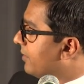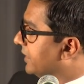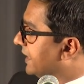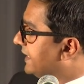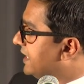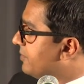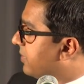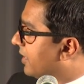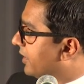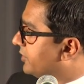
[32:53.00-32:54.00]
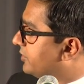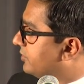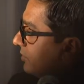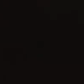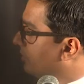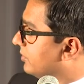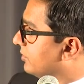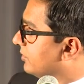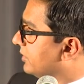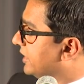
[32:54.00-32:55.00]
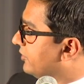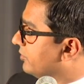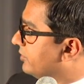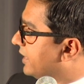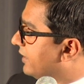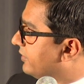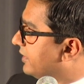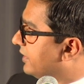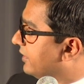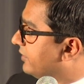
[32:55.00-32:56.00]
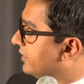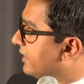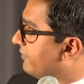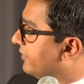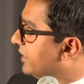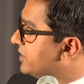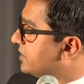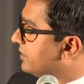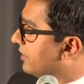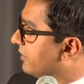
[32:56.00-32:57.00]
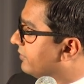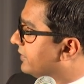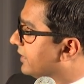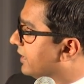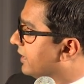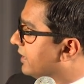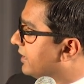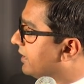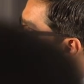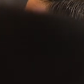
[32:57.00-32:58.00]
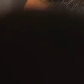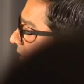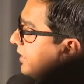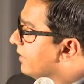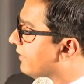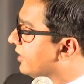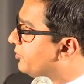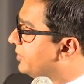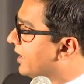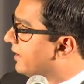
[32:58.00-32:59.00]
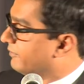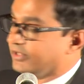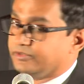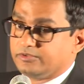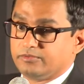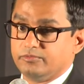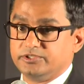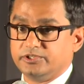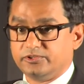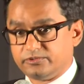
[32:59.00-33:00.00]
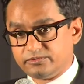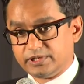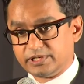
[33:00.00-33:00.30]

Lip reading: But the key part to these 2 tests is the definition of the counting of LSPI events, which is